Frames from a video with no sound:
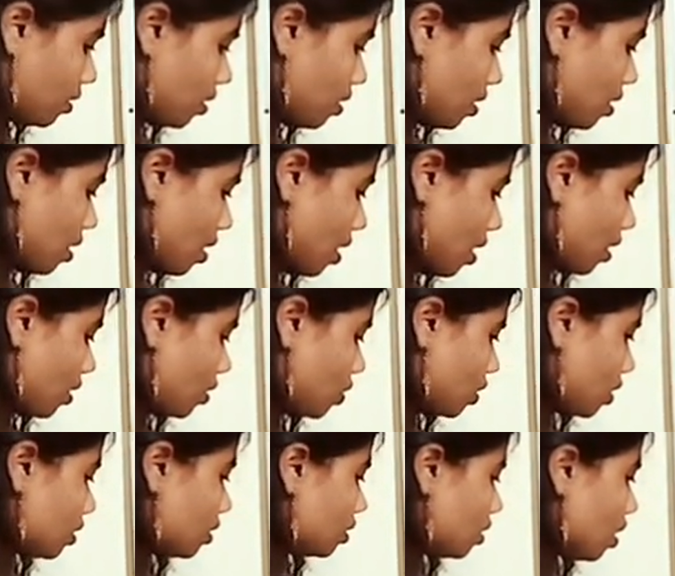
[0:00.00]
And
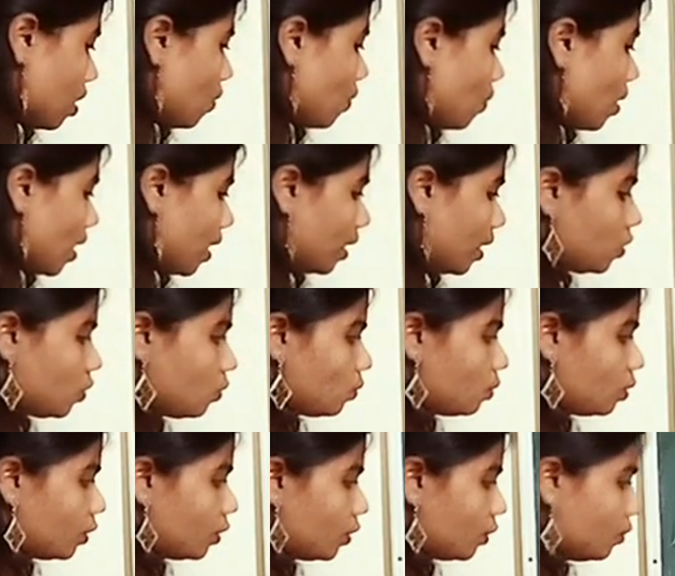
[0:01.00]
just now I told
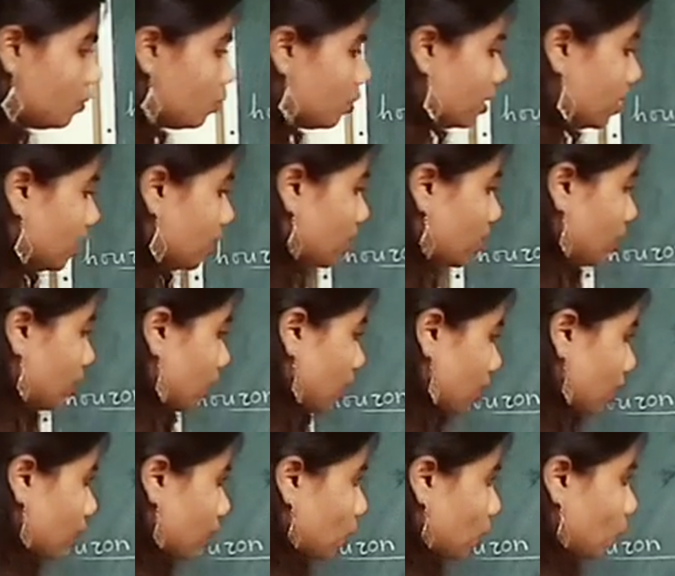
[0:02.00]
you
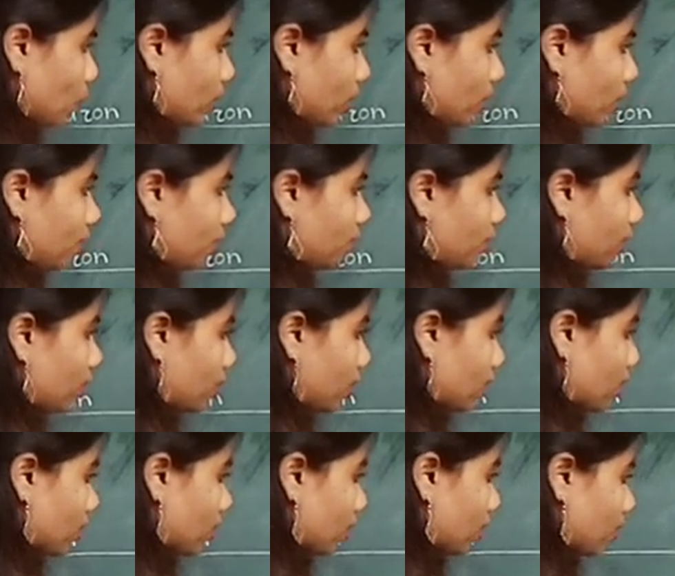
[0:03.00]
it will
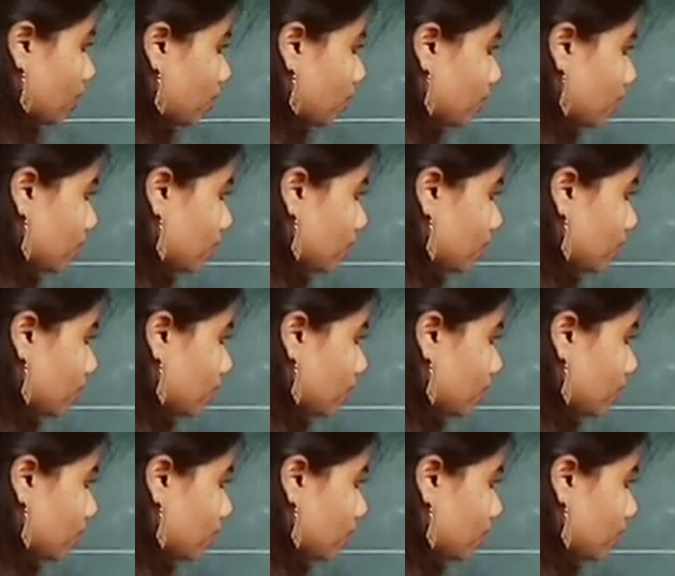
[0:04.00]
near the